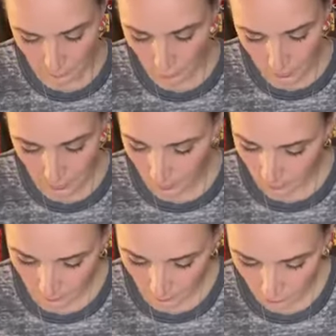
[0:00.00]
I'm just
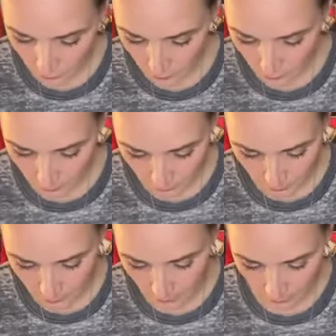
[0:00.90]
gonna put
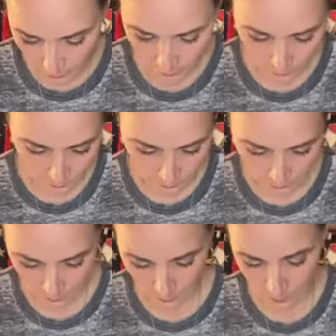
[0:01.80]
it down
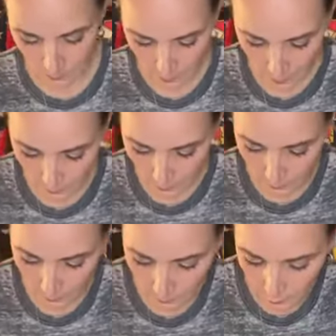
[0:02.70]

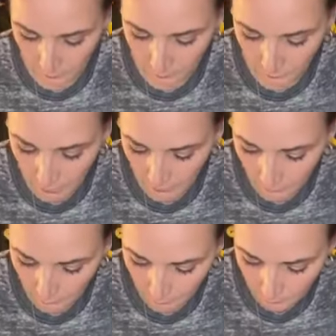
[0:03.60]
with a little bit of hot
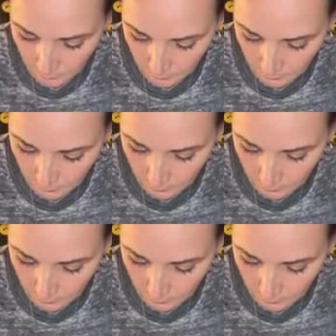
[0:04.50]
glue,